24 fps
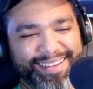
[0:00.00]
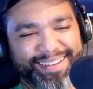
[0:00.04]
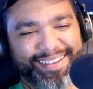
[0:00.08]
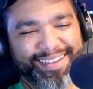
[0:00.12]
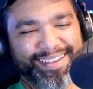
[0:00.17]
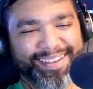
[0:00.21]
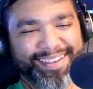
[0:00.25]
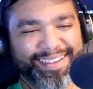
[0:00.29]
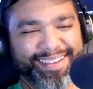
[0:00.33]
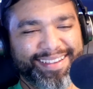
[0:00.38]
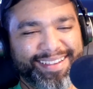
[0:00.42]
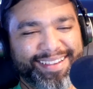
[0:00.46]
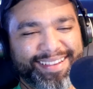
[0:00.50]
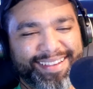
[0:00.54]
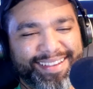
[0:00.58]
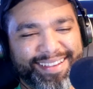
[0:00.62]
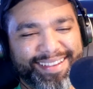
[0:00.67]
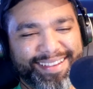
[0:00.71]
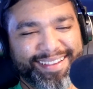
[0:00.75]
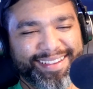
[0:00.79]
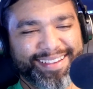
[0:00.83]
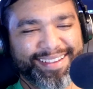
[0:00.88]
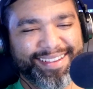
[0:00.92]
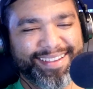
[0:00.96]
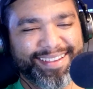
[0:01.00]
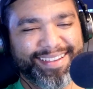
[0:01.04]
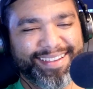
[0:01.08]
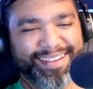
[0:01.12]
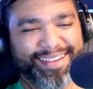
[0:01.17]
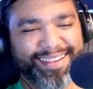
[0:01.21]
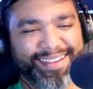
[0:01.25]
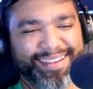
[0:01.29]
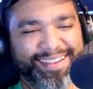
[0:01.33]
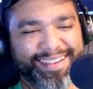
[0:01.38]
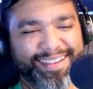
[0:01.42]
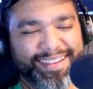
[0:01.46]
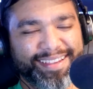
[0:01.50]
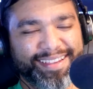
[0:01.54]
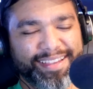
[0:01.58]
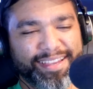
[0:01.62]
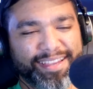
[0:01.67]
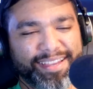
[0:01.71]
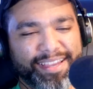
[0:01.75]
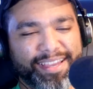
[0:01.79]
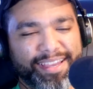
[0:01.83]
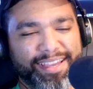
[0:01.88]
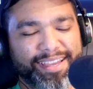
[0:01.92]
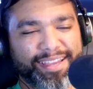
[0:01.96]

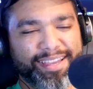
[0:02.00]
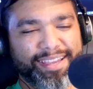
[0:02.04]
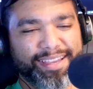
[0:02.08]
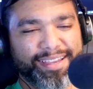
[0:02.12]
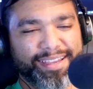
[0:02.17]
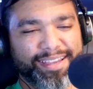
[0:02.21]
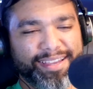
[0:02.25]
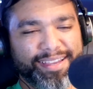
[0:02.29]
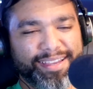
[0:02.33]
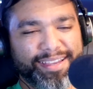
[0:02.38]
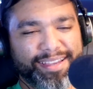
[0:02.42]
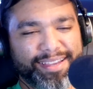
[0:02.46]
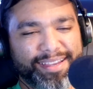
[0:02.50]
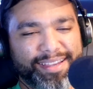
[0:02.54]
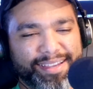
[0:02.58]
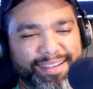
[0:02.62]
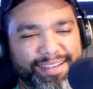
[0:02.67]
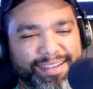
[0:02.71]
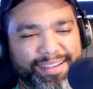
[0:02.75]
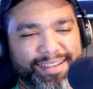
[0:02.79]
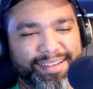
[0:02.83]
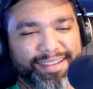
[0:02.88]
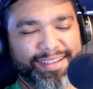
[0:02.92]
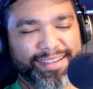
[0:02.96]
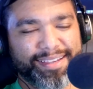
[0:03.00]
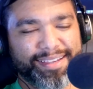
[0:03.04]
[no speech]